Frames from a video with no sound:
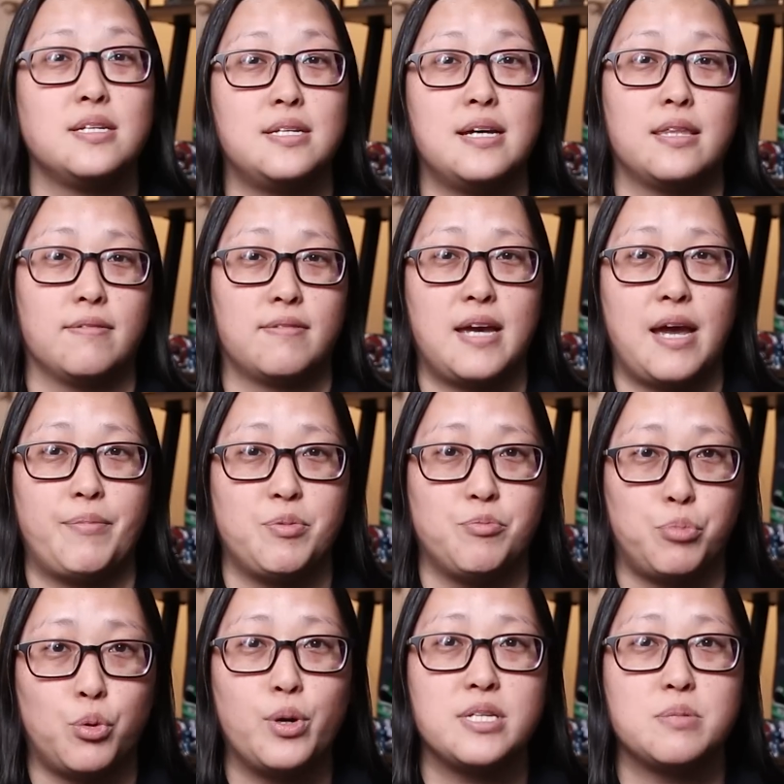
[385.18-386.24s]
the death of Cameron
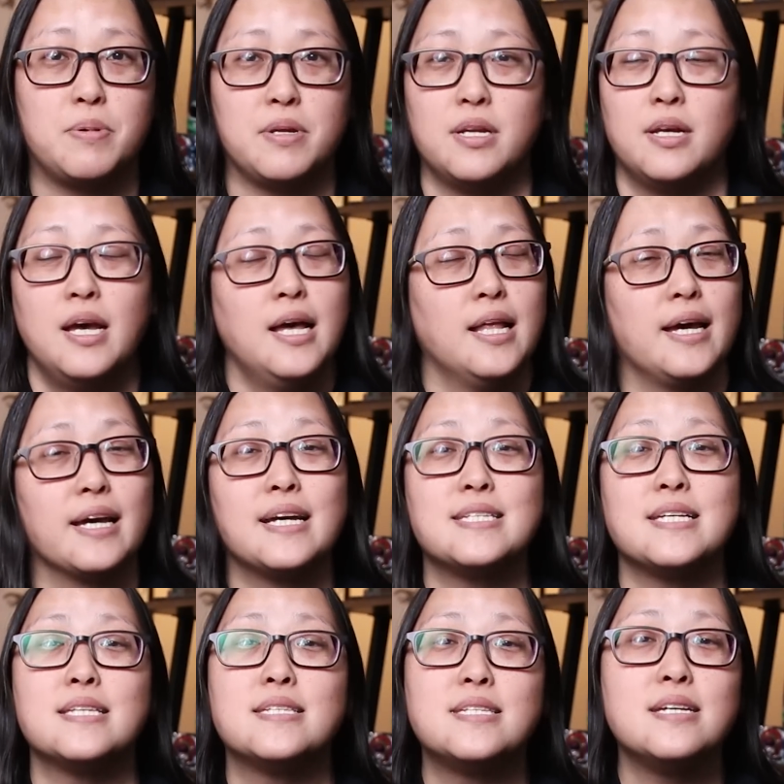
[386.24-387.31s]
Boyce, but like I
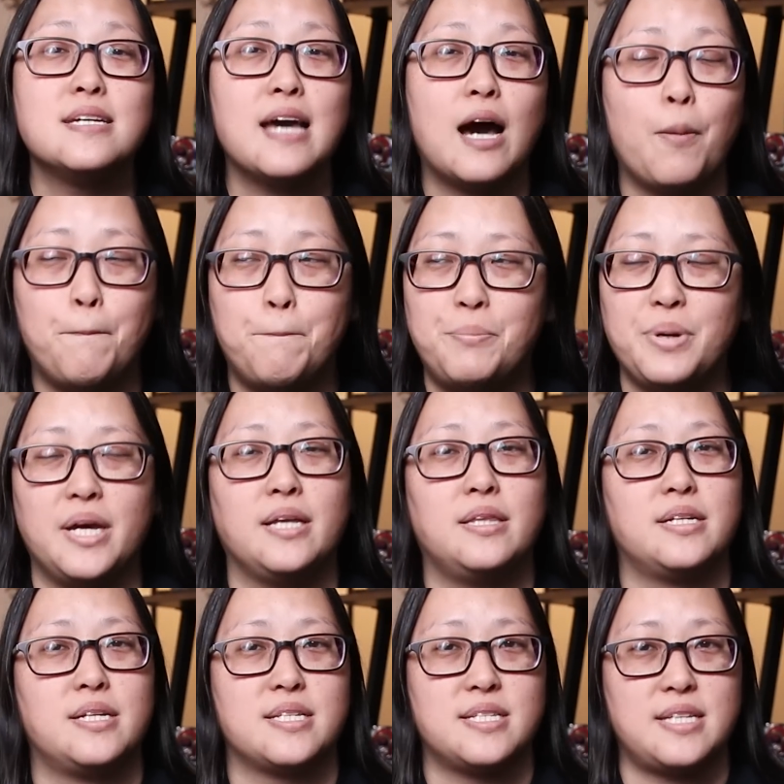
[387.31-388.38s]
said, seeing how big
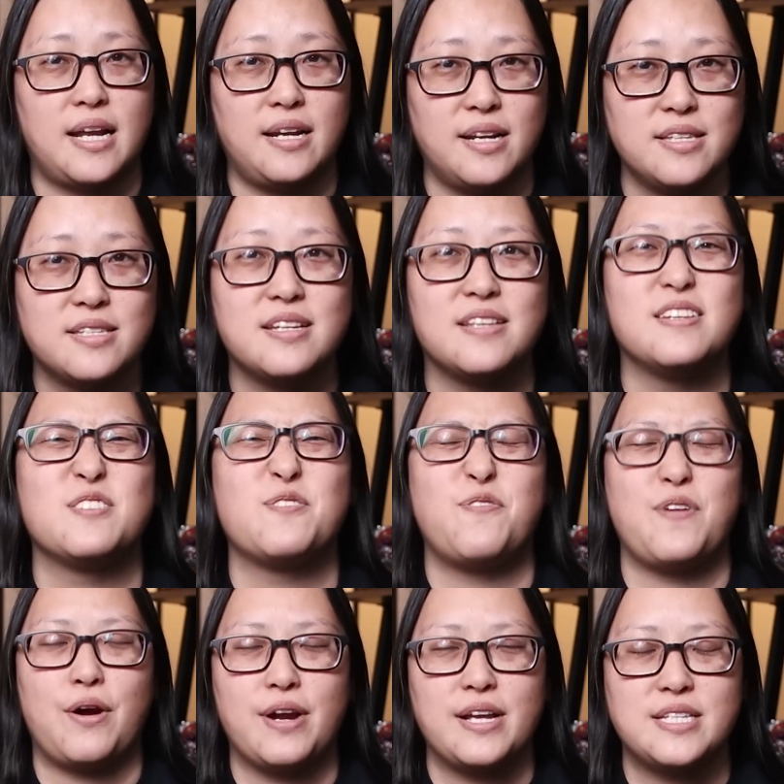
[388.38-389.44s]
the descendants in this
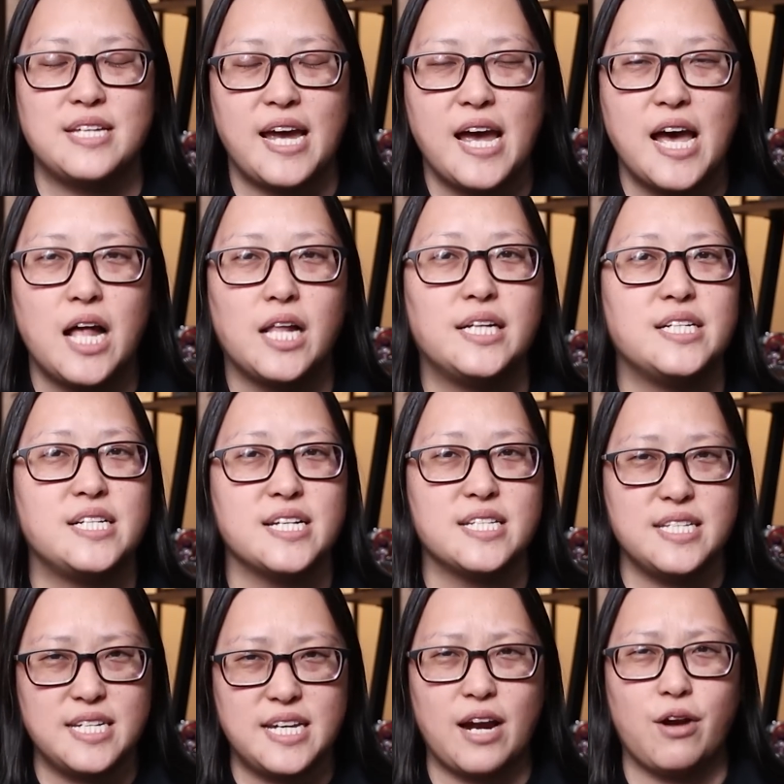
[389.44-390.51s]
fairy tale and
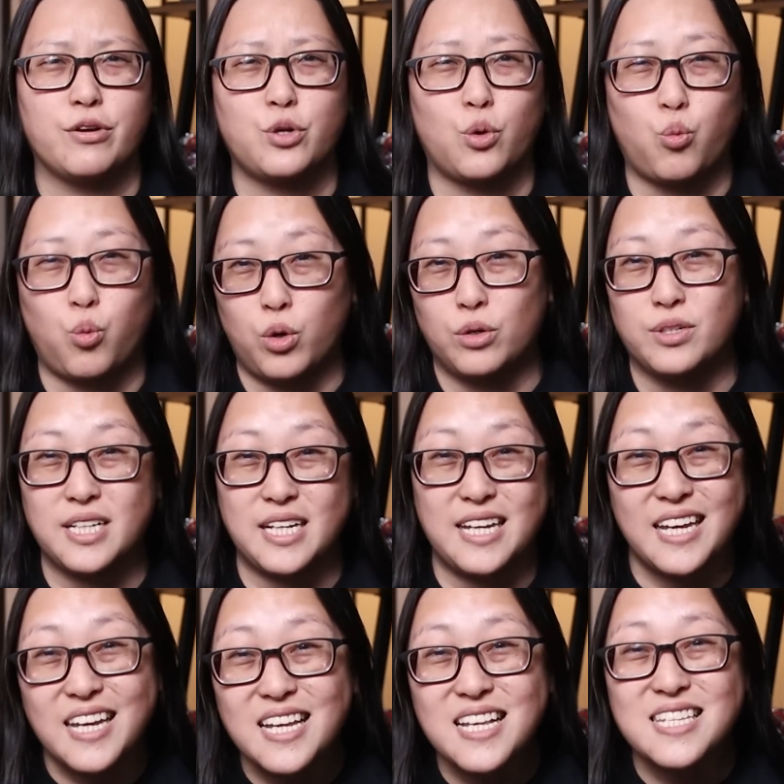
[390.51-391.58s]
Disney character world
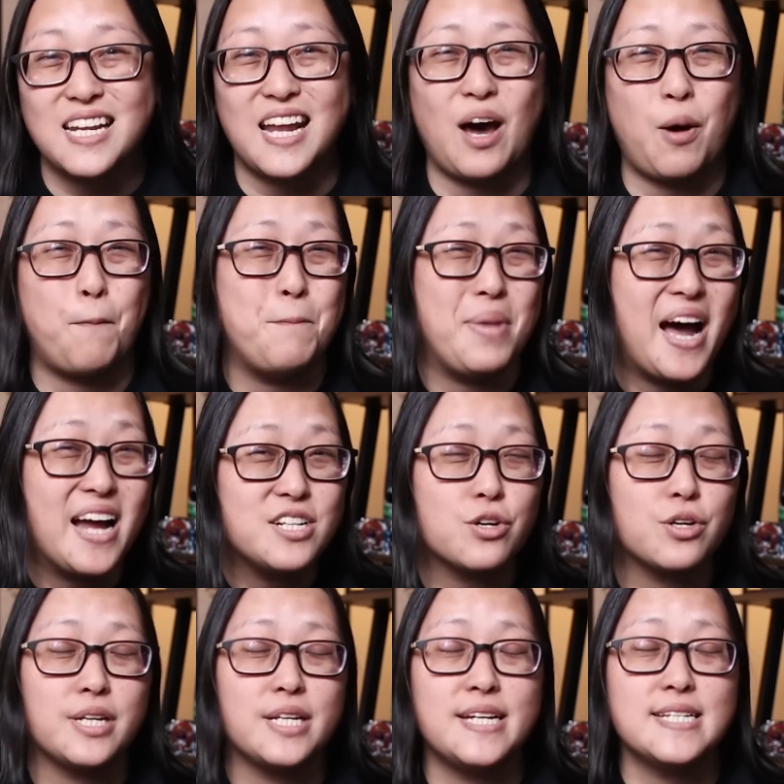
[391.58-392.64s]
is and how
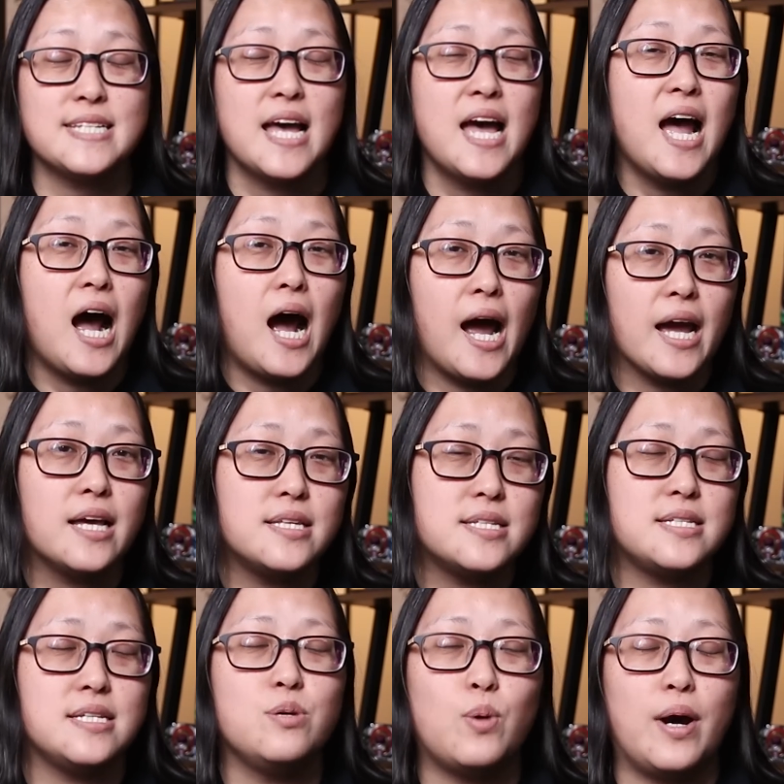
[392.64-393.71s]
magical it is, I could
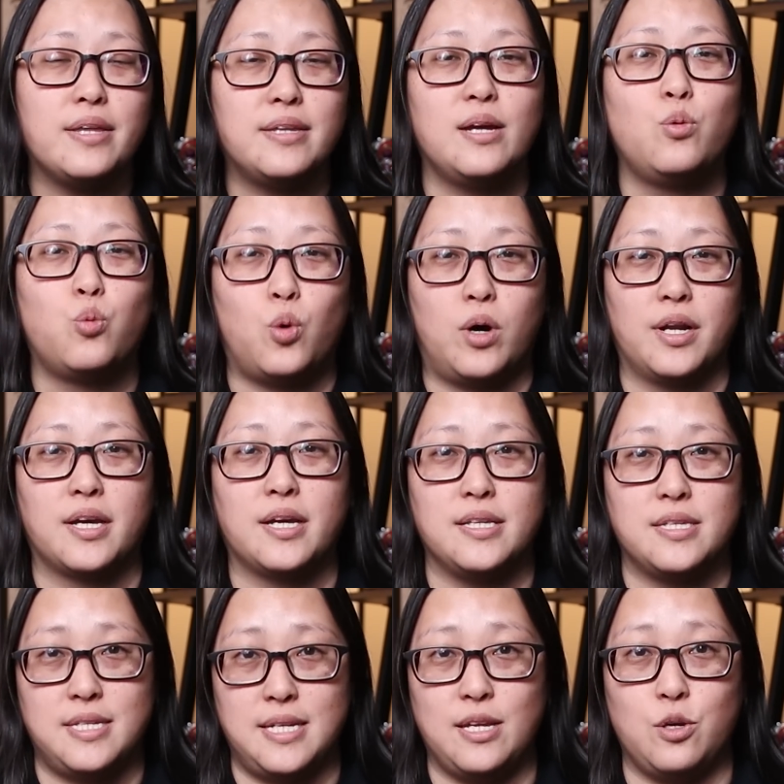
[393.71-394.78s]
see why they'd want to
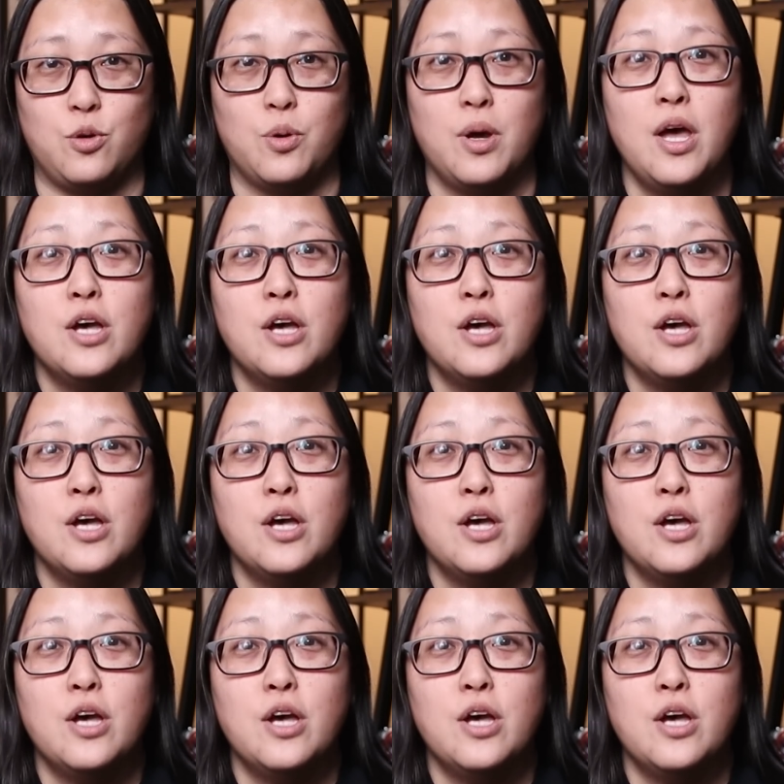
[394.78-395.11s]
continue.